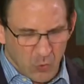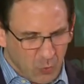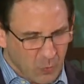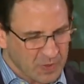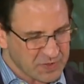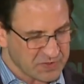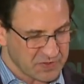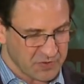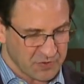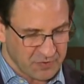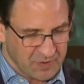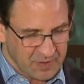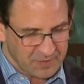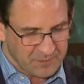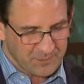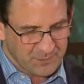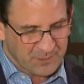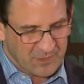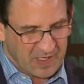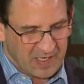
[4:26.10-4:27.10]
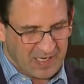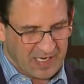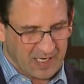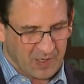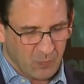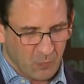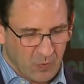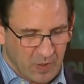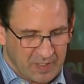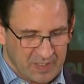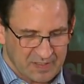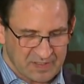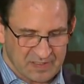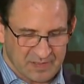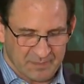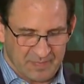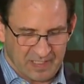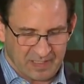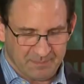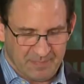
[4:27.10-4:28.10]
was Newton and what is the
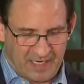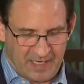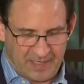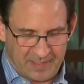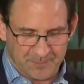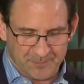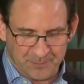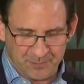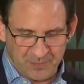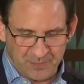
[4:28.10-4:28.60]
Big Bang.